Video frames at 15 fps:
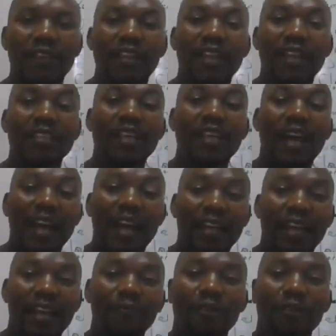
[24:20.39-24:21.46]
there is a
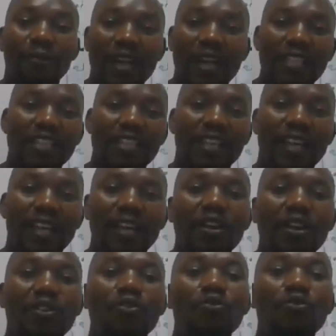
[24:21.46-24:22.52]
hacker from Russia
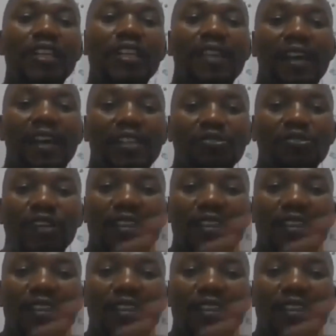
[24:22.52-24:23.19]
who did that to